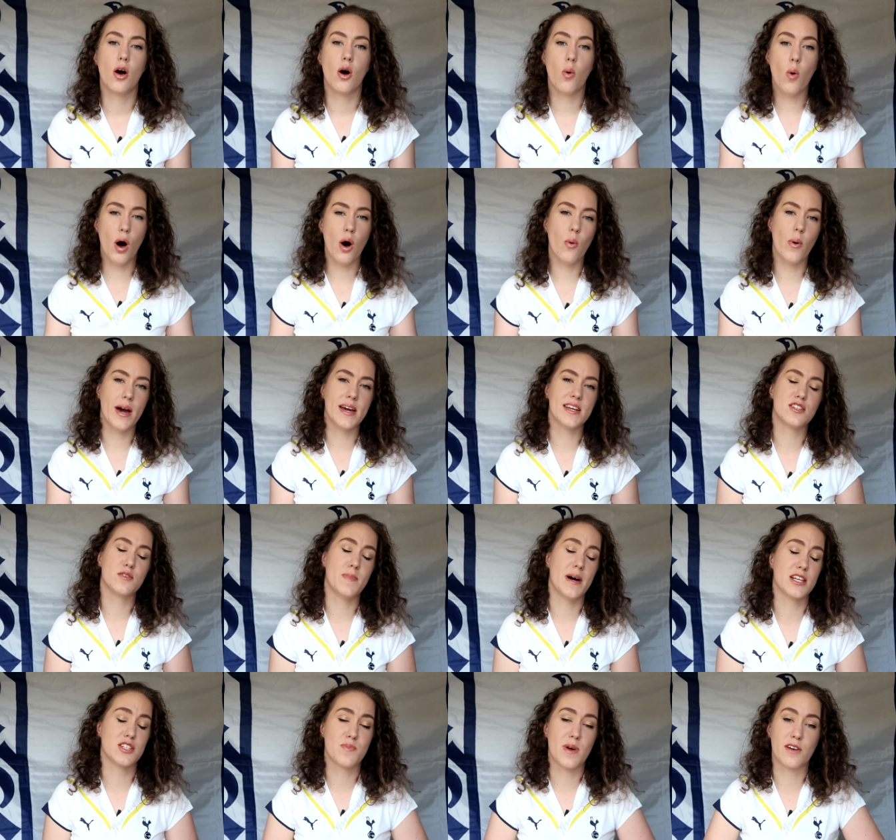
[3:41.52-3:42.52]
What a way to
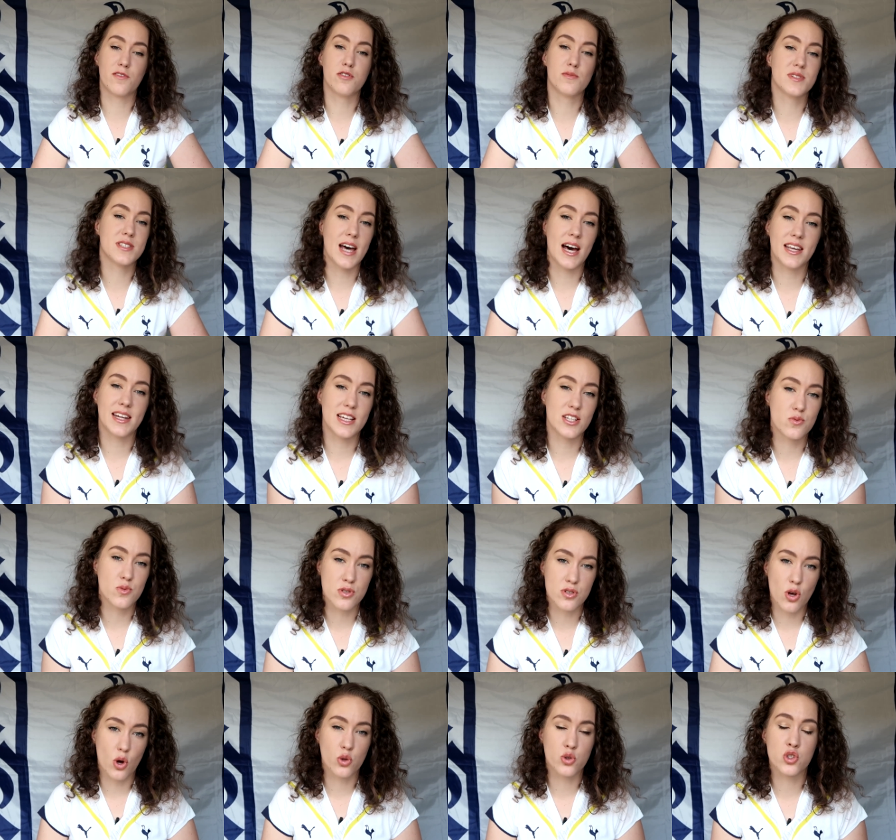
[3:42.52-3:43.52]
bounce back from Saturday's
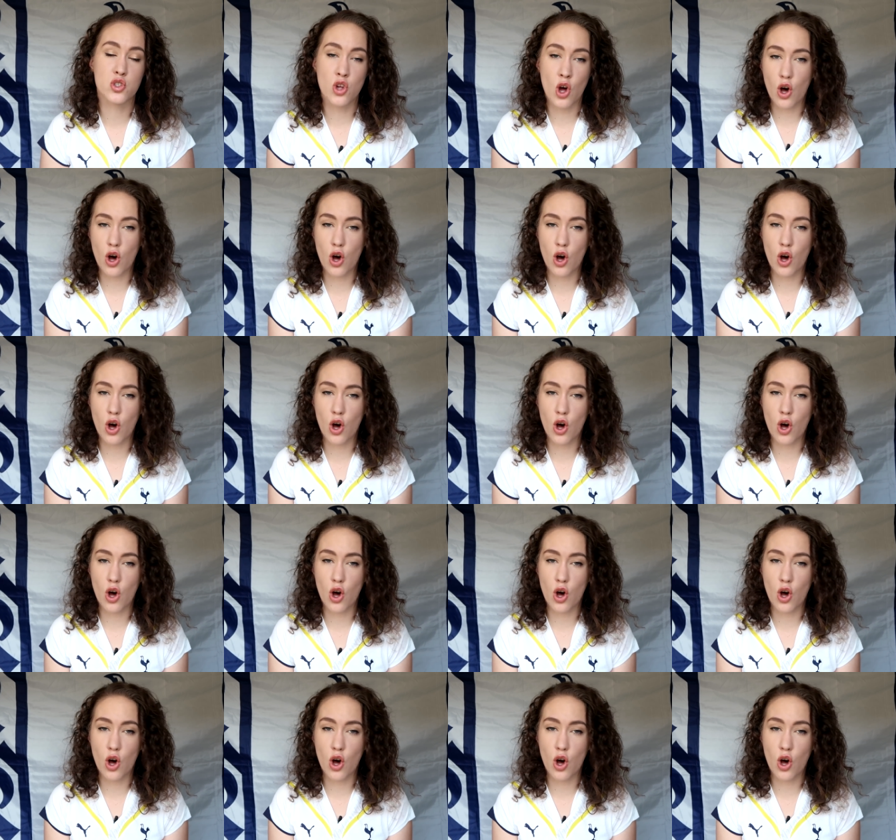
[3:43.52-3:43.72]
results.